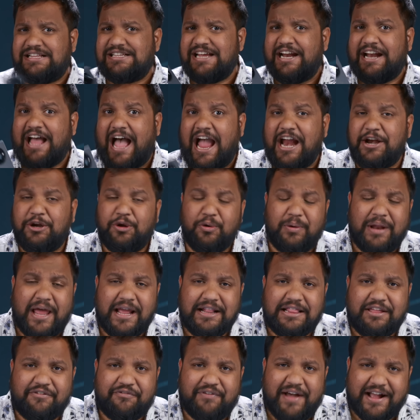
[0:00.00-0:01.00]
said, I do
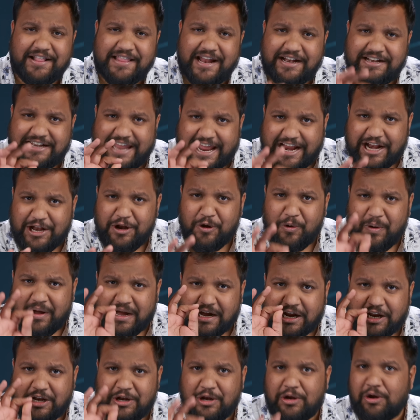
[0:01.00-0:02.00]
like the fact that Tecno
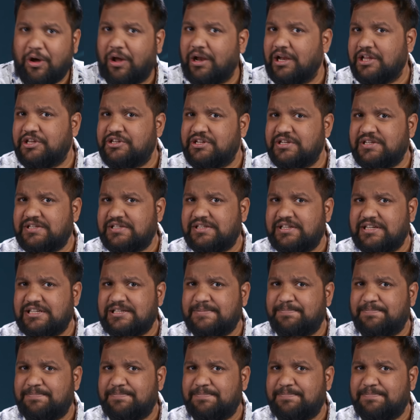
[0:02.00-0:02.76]
acknowledges this